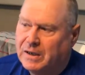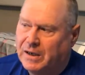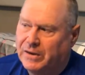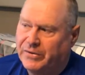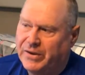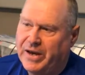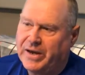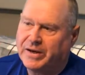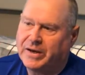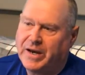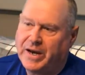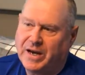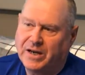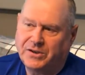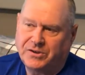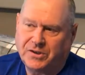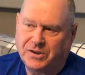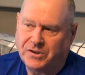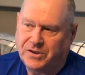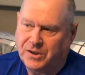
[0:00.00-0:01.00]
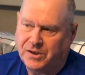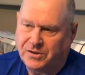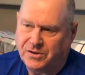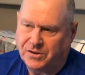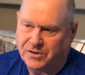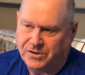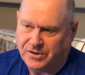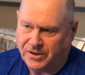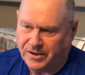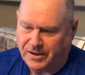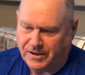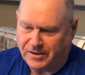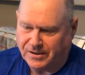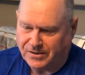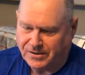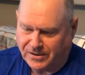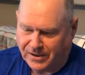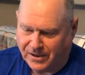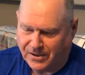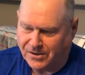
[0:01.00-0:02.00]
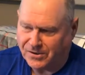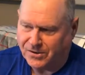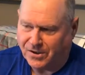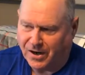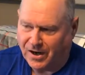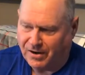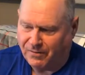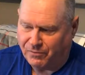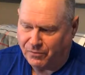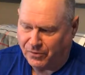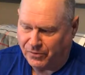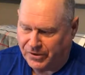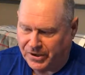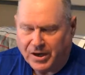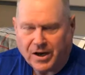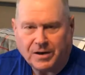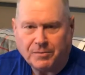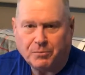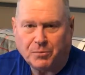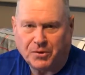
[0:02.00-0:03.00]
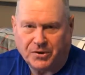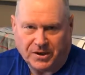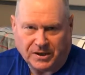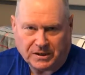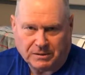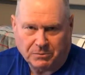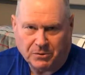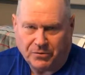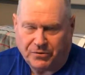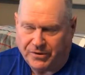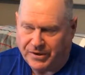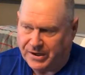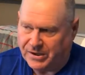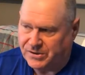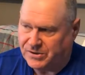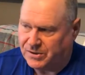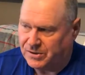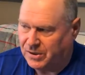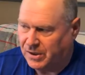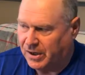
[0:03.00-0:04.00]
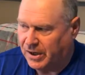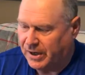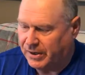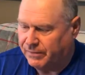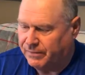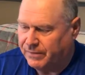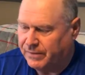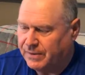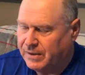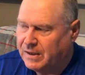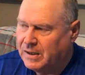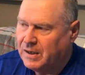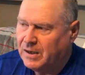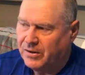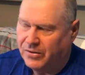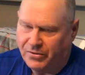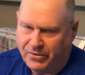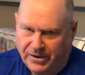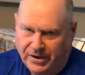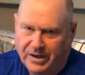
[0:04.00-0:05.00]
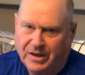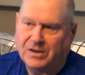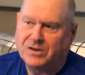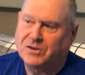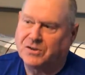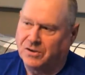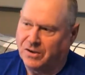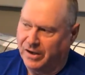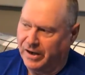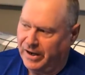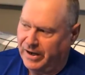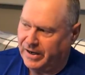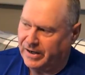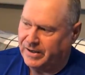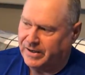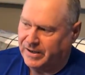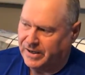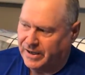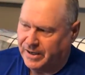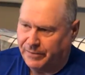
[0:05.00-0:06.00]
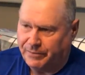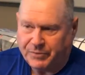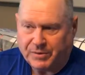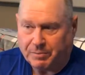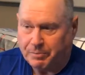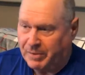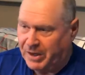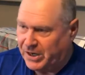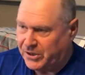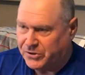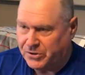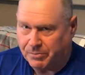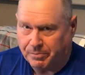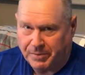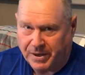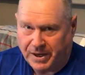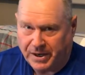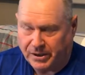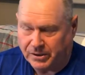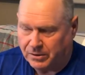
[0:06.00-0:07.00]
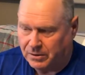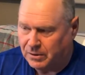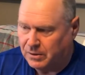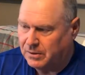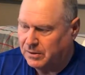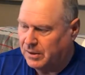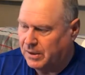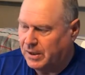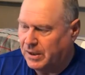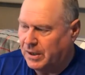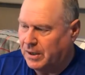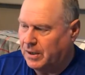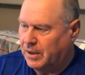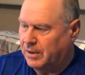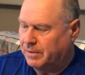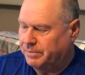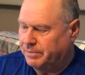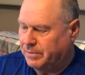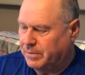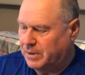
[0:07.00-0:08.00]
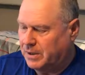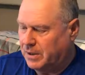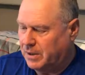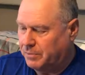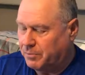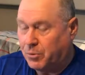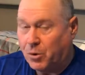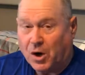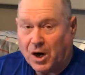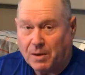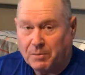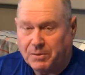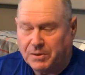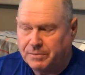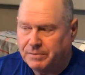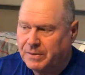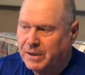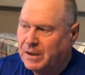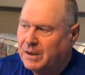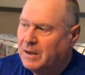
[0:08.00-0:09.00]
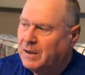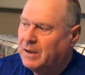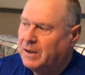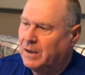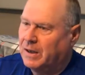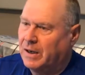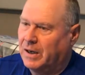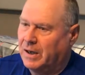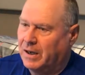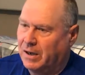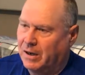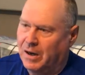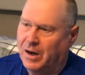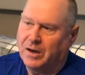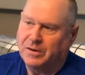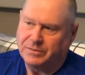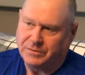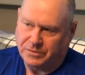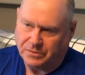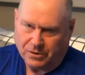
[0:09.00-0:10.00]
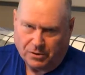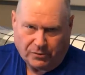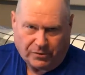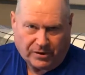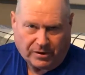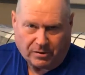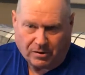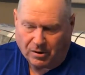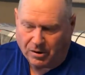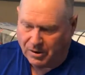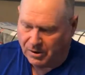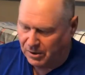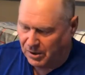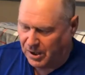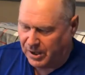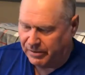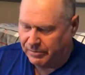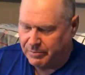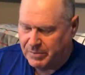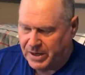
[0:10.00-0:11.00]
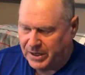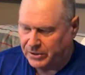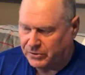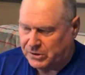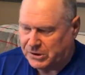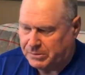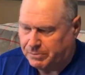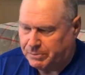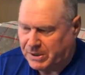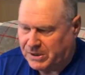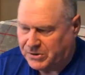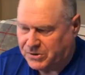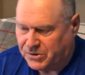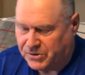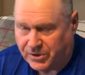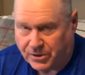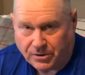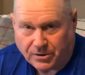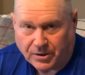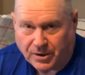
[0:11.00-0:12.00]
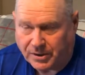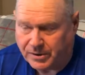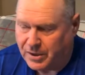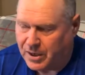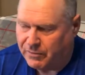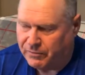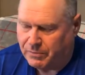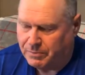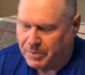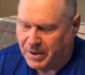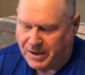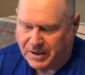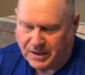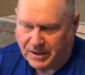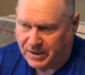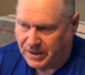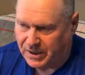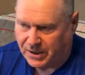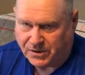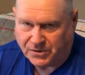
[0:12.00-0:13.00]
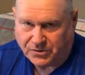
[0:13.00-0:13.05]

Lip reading: And that cash contingency is set aside for the unpredictable things in life. Things like major medical problem. So there are a lot of medical expenses that are not covered by any